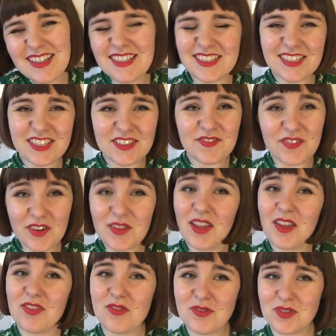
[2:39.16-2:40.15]
I just feel
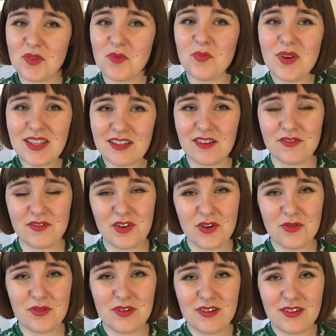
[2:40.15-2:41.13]
like those are well enough
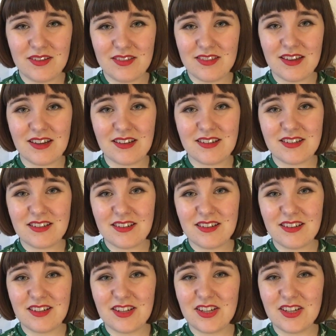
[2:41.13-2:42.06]
known that